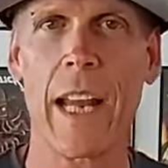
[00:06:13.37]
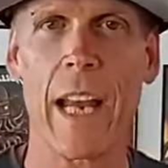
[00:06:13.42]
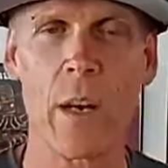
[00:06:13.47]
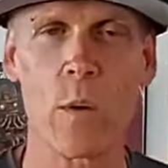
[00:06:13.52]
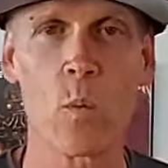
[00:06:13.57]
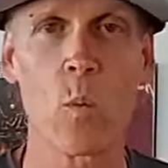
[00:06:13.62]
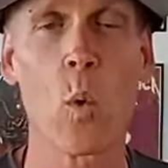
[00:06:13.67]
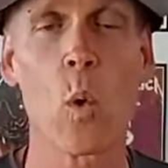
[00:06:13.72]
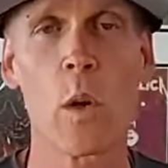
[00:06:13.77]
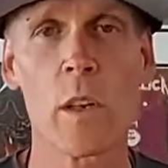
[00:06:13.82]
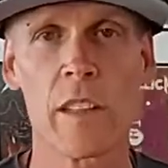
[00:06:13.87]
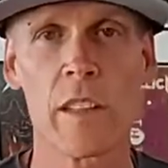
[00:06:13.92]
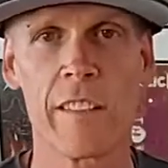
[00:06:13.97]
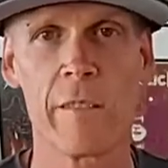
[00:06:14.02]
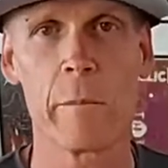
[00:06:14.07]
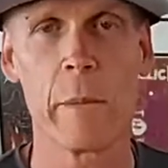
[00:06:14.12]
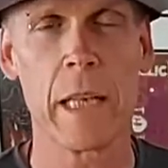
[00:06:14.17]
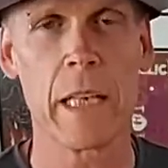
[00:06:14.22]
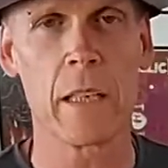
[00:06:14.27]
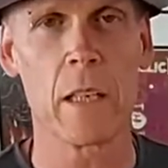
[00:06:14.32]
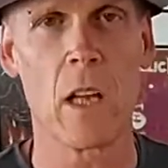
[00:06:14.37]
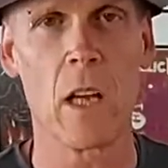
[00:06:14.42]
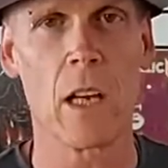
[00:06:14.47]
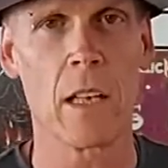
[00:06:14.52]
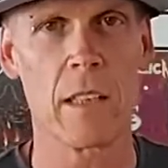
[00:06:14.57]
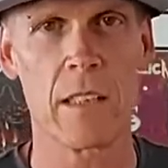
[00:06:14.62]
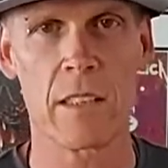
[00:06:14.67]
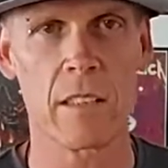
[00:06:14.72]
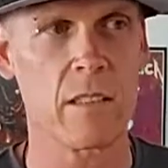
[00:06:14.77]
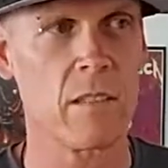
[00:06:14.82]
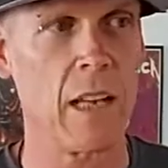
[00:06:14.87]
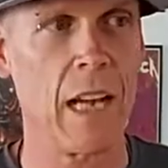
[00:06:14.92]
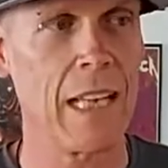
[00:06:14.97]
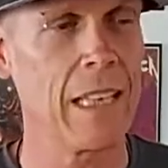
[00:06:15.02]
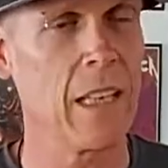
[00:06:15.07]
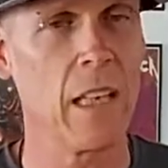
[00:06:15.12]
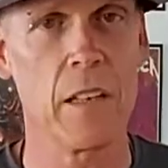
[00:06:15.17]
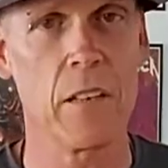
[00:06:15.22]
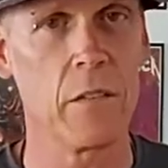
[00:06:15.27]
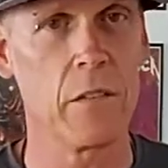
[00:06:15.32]
and worthy of being long, because I
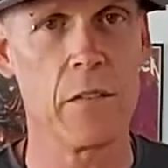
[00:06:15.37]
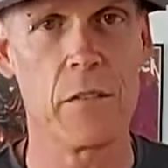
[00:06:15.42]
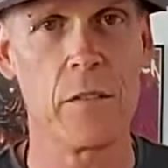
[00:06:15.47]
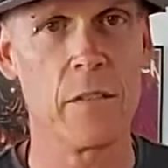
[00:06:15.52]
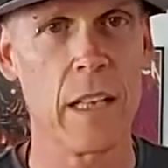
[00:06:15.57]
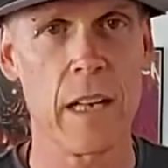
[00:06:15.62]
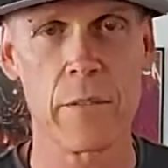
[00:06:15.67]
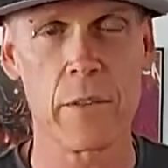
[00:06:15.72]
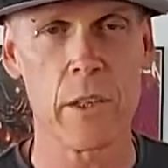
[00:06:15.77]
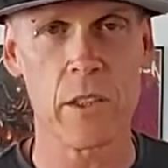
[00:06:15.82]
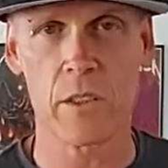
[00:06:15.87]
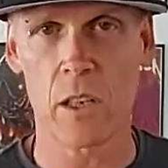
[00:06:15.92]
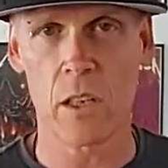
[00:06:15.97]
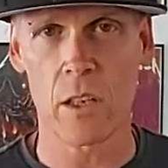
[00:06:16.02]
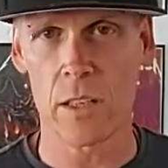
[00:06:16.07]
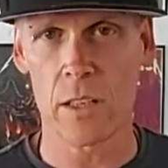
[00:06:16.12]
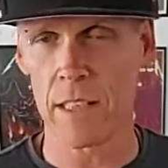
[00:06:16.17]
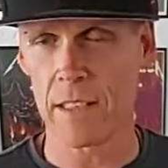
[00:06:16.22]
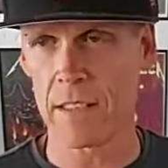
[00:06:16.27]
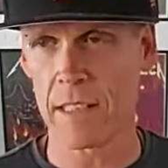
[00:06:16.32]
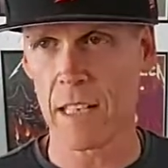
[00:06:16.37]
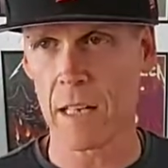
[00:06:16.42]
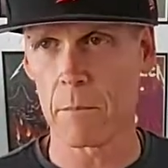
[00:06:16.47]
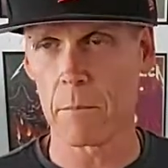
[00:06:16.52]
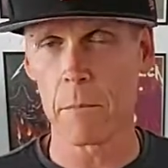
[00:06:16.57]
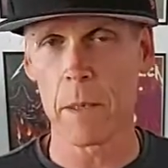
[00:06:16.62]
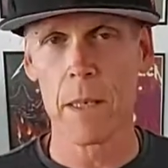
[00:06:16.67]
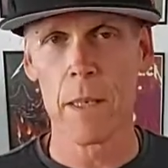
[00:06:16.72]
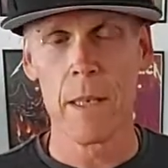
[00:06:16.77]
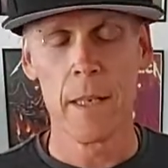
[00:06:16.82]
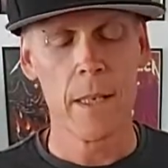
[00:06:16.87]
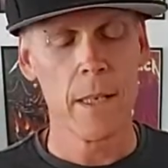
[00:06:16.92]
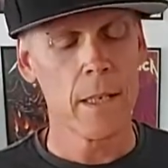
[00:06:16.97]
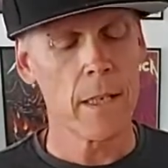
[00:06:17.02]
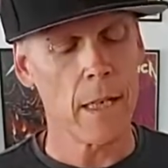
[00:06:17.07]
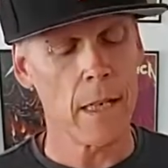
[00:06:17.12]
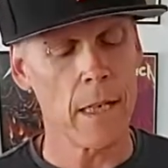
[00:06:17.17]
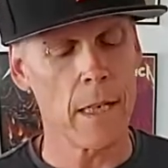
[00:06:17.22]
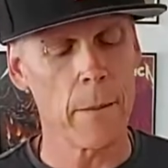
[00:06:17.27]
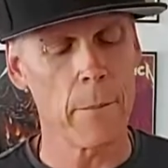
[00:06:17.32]
love every song on this
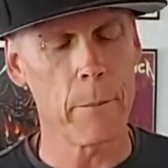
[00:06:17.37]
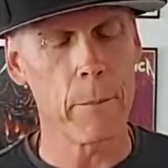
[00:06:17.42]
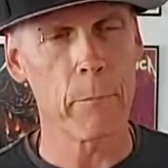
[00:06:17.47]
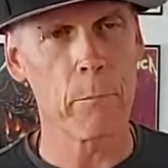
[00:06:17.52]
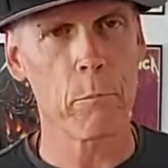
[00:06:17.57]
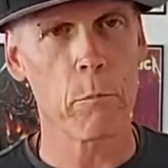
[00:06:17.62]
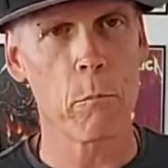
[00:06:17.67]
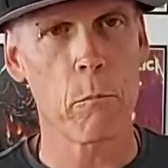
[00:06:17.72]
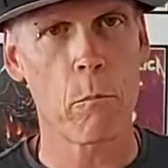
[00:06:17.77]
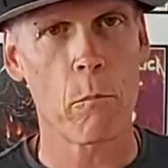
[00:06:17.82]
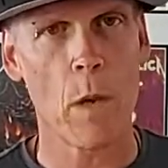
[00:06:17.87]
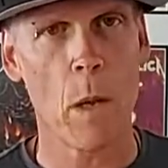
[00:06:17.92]
album.